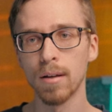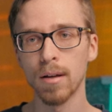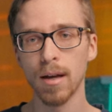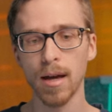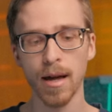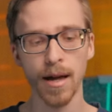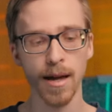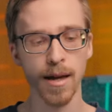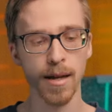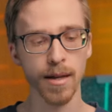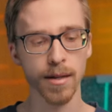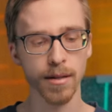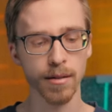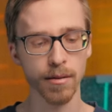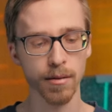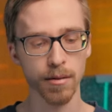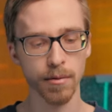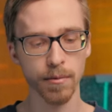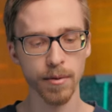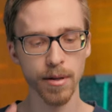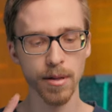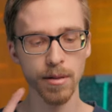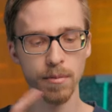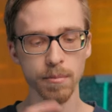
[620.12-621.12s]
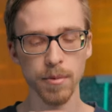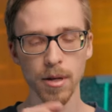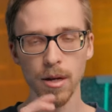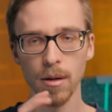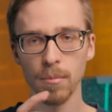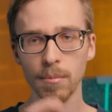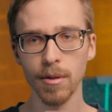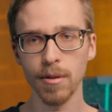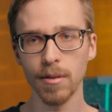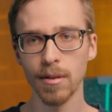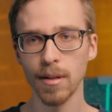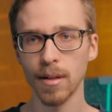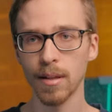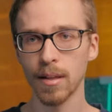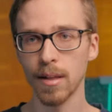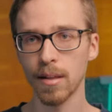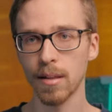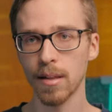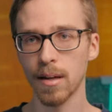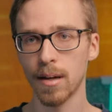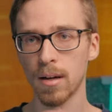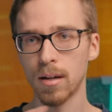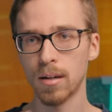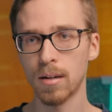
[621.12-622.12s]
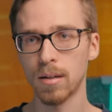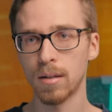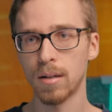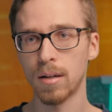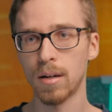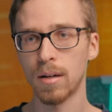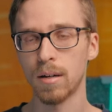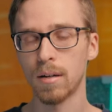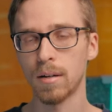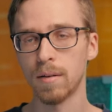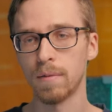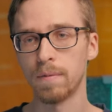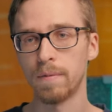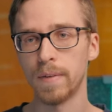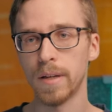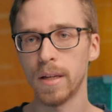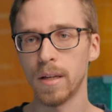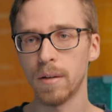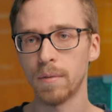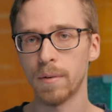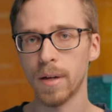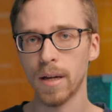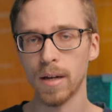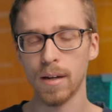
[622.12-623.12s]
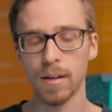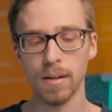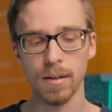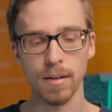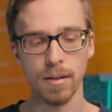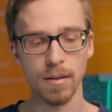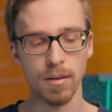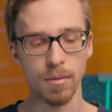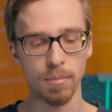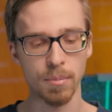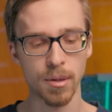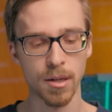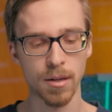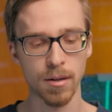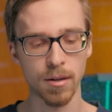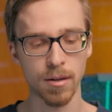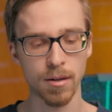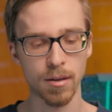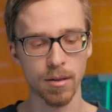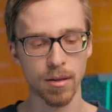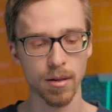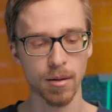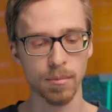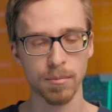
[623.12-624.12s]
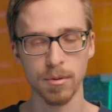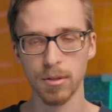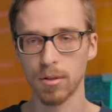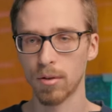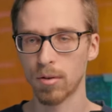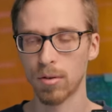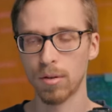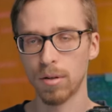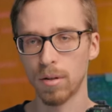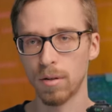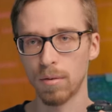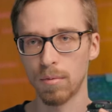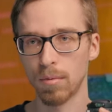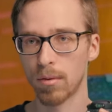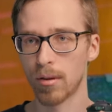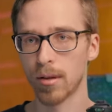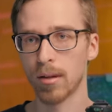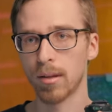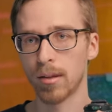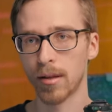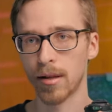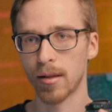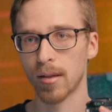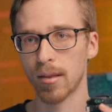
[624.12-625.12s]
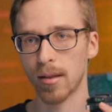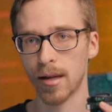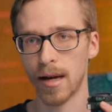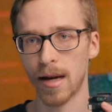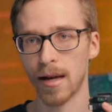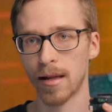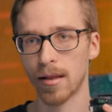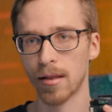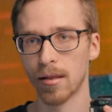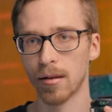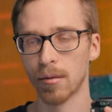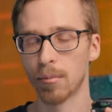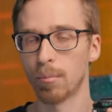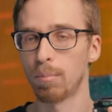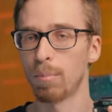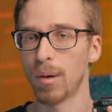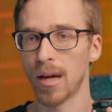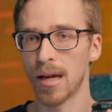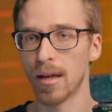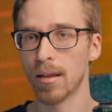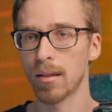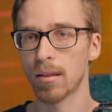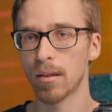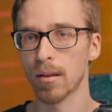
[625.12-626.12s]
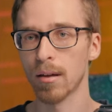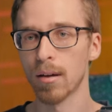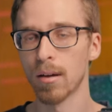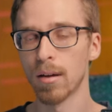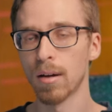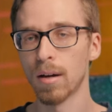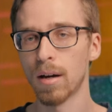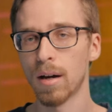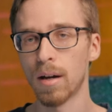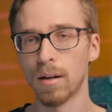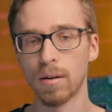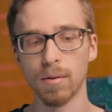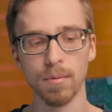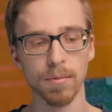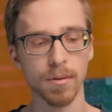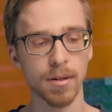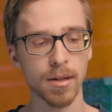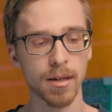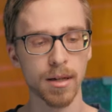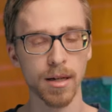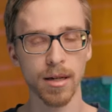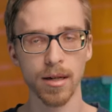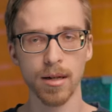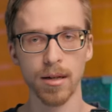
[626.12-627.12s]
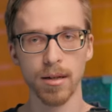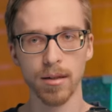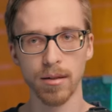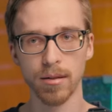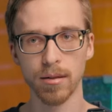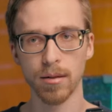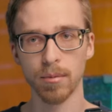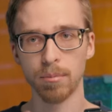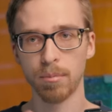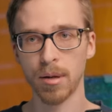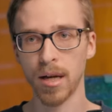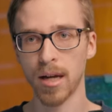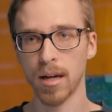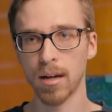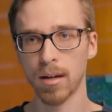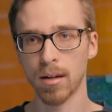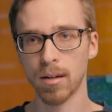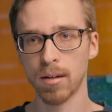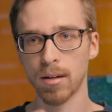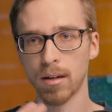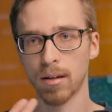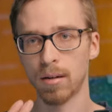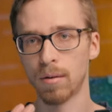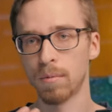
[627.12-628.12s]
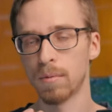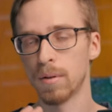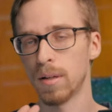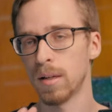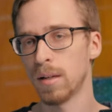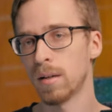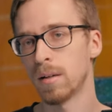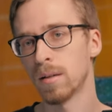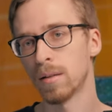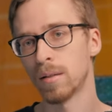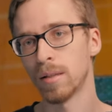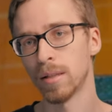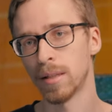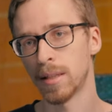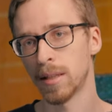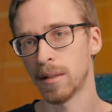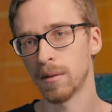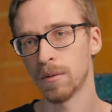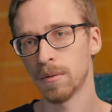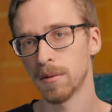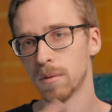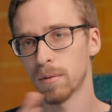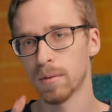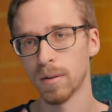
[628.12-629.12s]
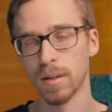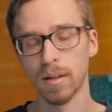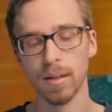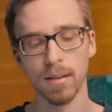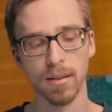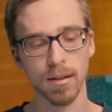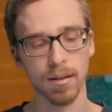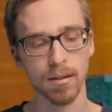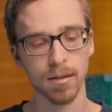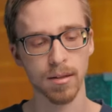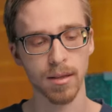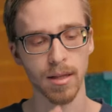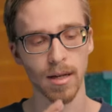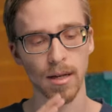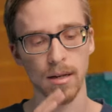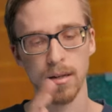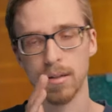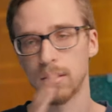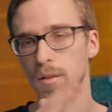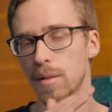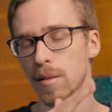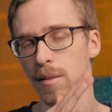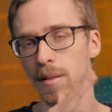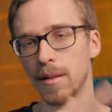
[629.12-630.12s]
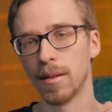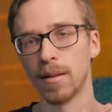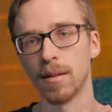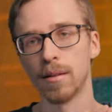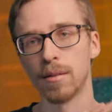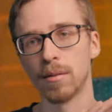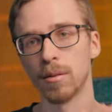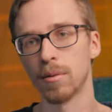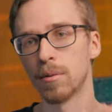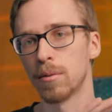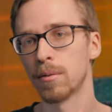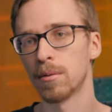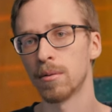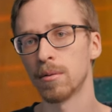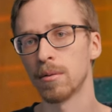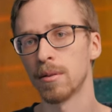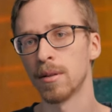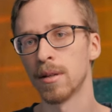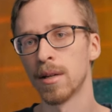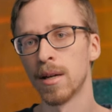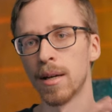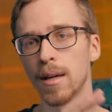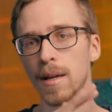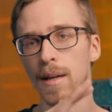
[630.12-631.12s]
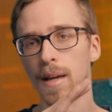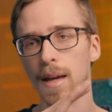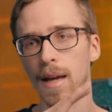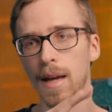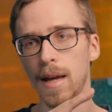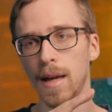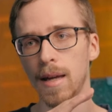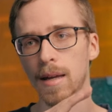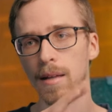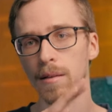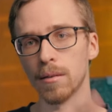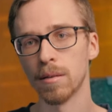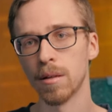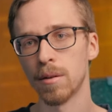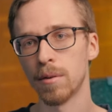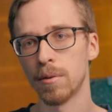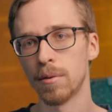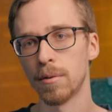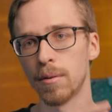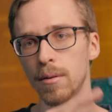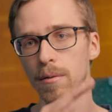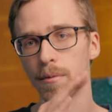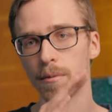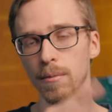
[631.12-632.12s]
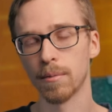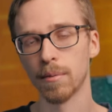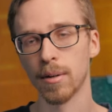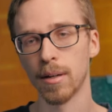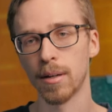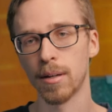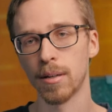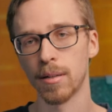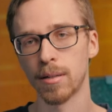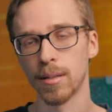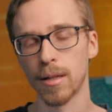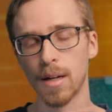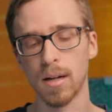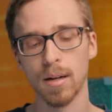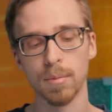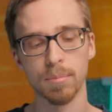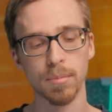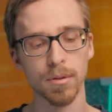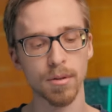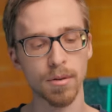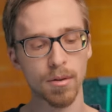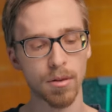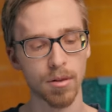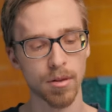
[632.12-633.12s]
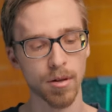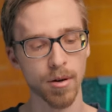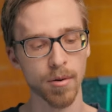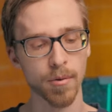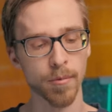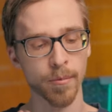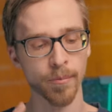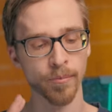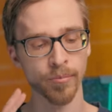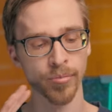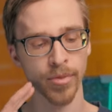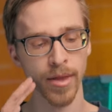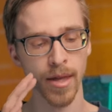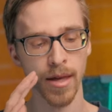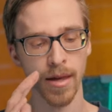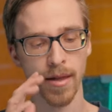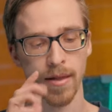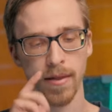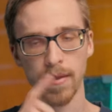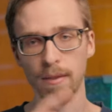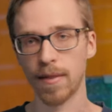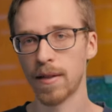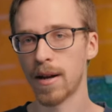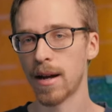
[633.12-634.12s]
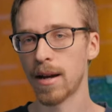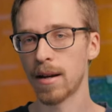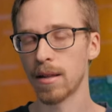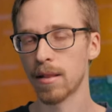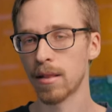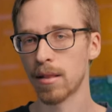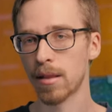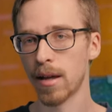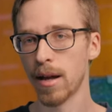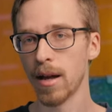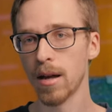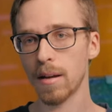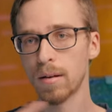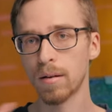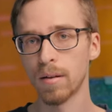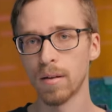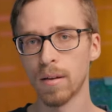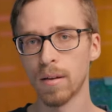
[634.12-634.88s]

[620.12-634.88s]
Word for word: And the reason why I'm using this head and not a video head is because I'm just using this as a base. I don't need it to pan, I don't need it to tilt or anything like that, I just need it to hold a load right atop. So that is that.